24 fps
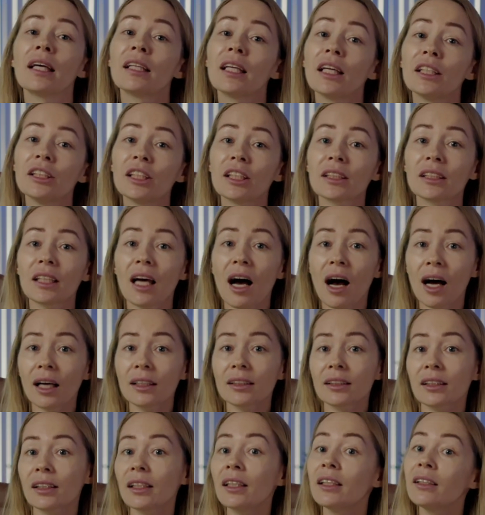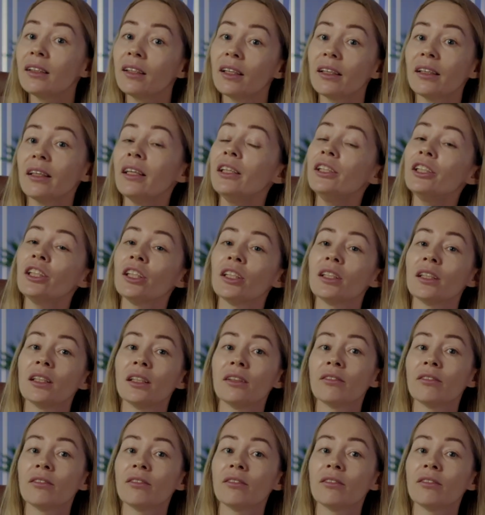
and I just asked in the kitchen